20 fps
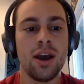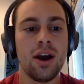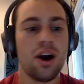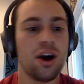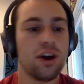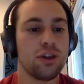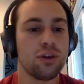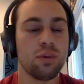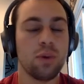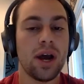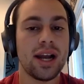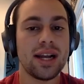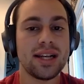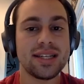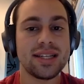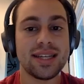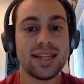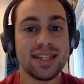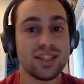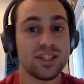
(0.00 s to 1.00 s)

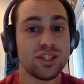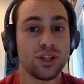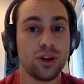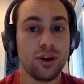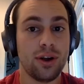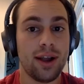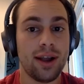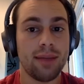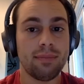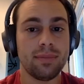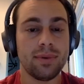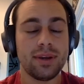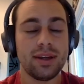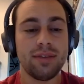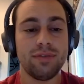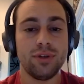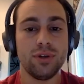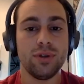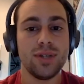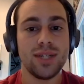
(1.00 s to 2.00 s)
Otherwise, Instagram,
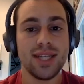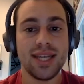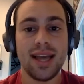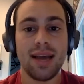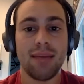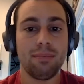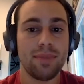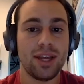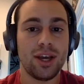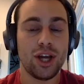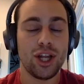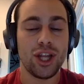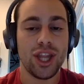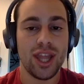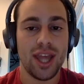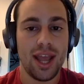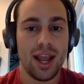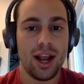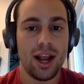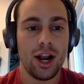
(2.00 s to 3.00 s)
if you DM me on
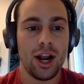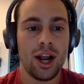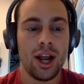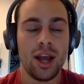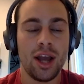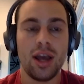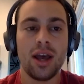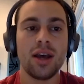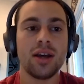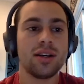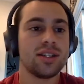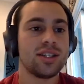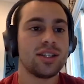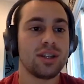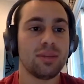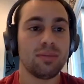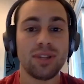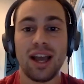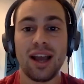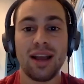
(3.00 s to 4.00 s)
there,
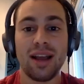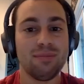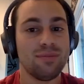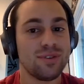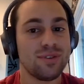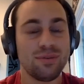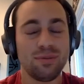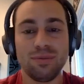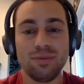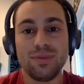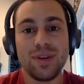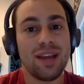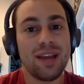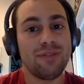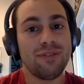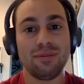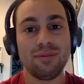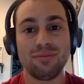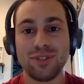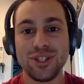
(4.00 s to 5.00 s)
sometimes
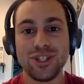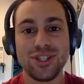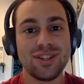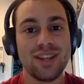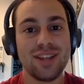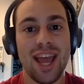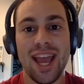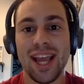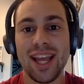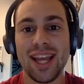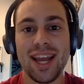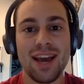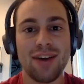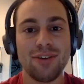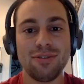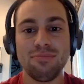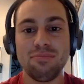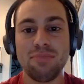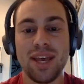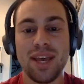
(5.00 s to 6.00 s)
if I'm just hanging
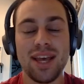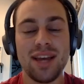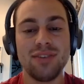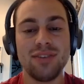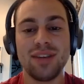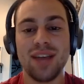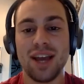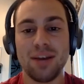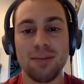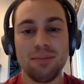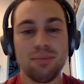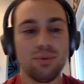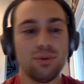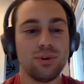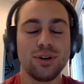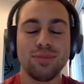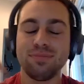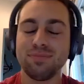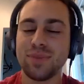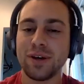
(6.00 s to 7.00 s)
out in bed, kind of
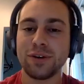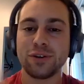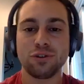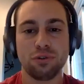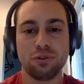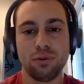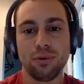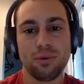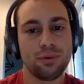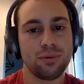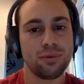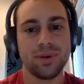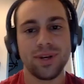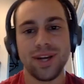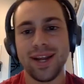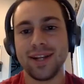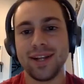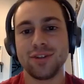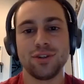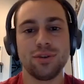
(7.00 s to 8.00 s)
bored, I'll scroll through
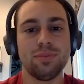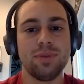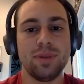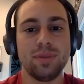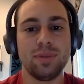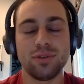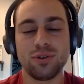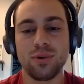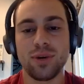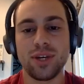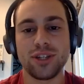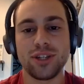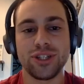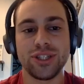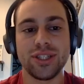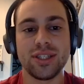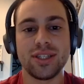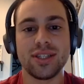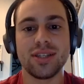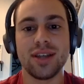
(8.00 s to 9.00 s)
and answer people's
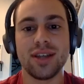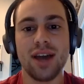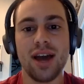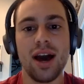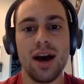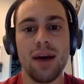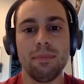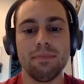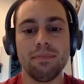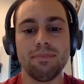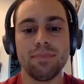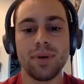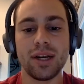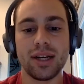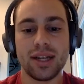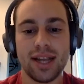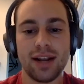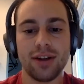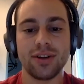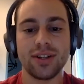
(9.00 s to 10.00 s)
questions.
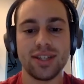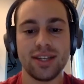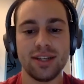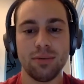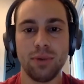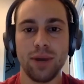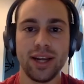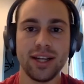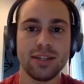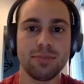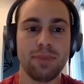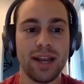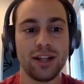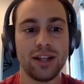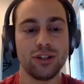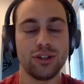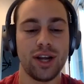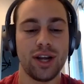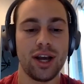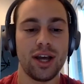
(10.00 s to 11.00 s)
But guaranteed way is
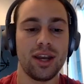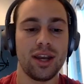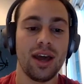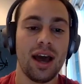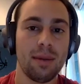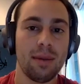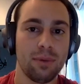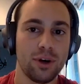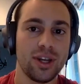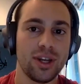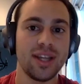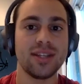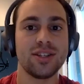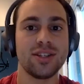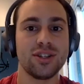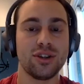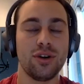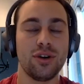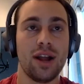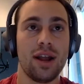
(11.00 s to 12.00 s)
Patreon. I'm on
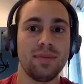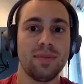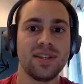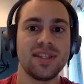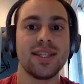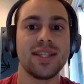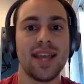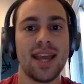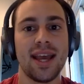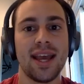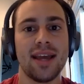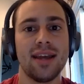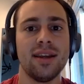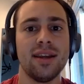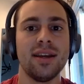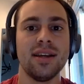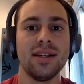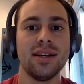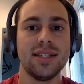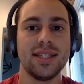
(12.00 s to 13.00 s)
Instagram as
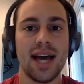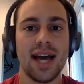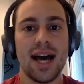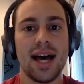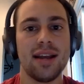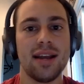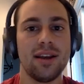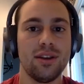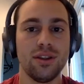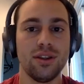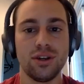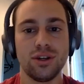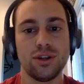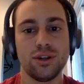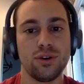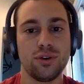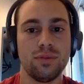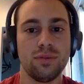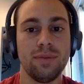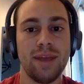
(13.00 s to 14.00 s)

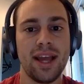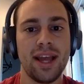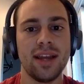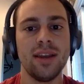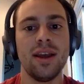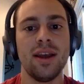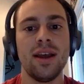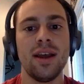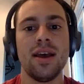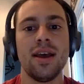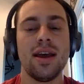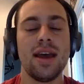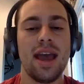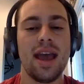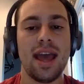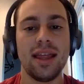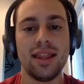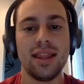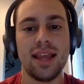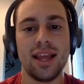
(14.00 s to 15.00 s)
Dan.TheTurtleMan,
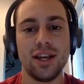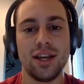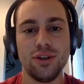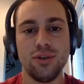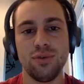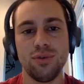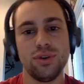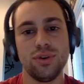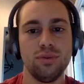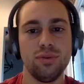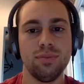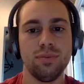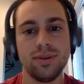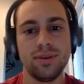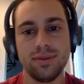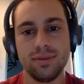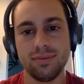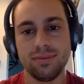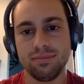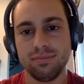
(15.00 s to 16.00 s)
and then YouTube,
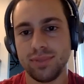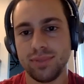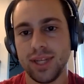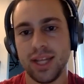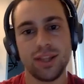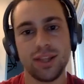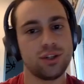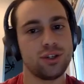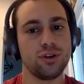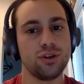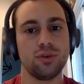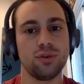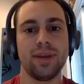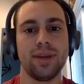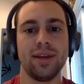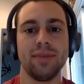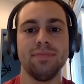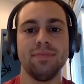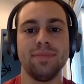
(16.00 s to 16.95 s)
Dan the Turtle Man.